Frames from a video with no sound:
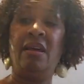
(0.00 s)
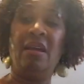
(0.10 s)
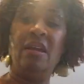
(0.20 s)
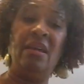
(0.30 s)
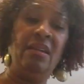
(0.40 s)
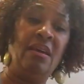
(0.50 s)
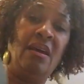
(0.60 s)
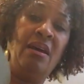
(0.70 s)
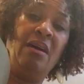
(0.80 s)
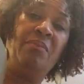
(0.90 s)
and
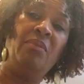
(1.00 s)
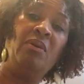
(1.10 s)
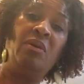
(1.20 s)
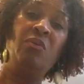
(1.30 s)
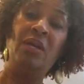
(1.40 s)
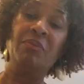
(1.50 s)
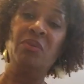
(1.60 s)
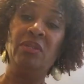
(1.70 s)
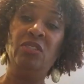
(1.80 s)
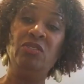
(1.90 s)
what I'm
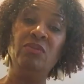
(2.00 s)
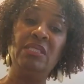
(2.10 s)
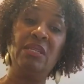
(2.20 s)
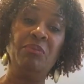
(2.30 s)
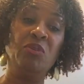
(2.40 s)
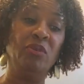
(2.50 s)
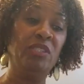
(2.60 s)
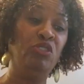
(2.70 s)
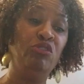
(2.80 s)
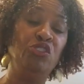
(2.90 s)
going to do is I'm
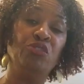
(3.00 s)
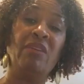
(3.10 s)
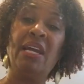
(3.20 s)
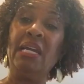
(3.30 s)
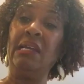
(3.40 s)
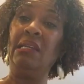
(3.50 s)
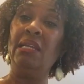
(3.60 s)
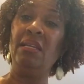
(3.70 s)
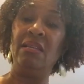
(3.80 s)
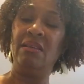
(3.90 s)
going to drain